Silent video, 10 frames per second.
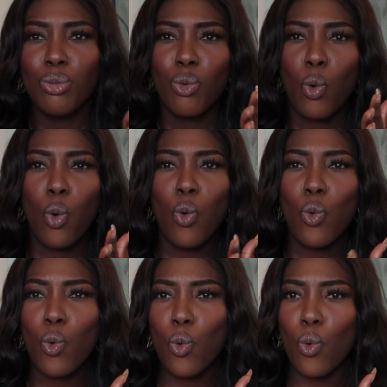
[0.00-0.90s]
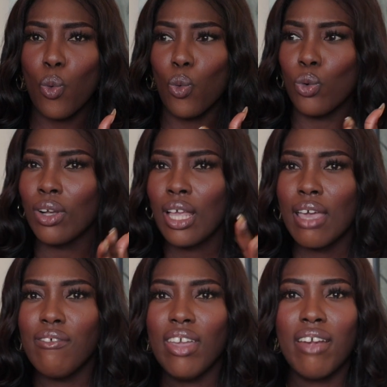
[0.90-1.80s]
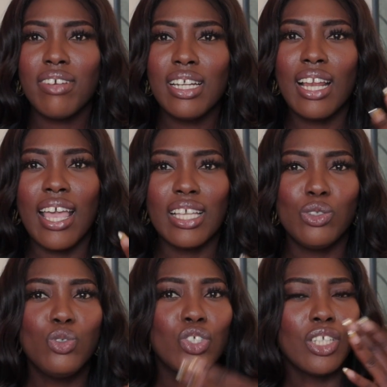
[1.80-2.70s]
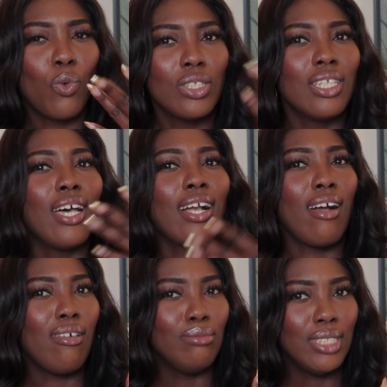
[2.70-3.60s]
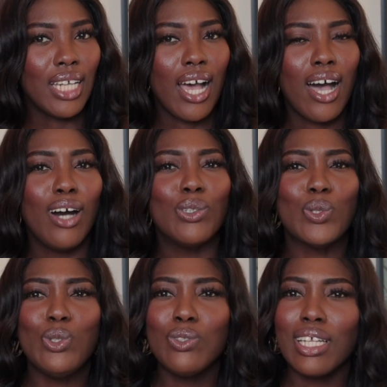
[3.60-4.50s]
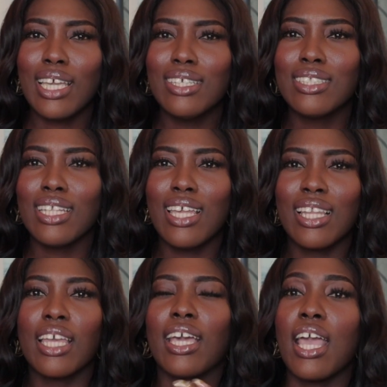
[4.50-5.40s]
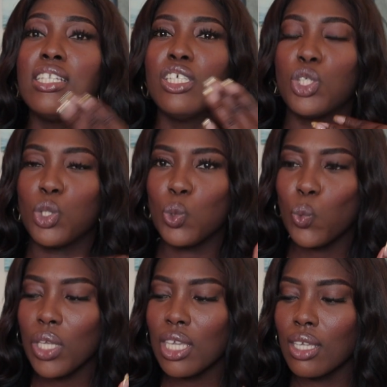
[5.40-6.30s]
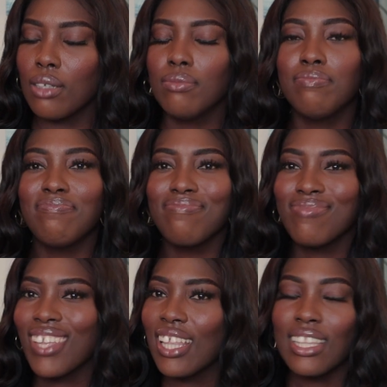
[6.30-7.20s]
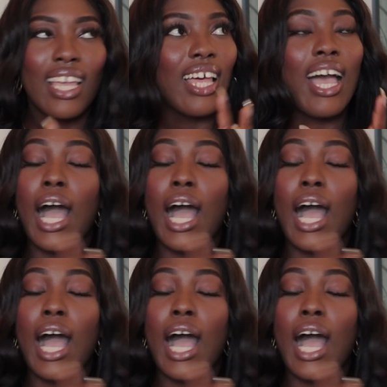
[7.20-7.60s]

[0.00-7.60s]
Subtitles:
cool, very like you drink water, calm down, you know, that kind of thing. Like, and it's sweet. The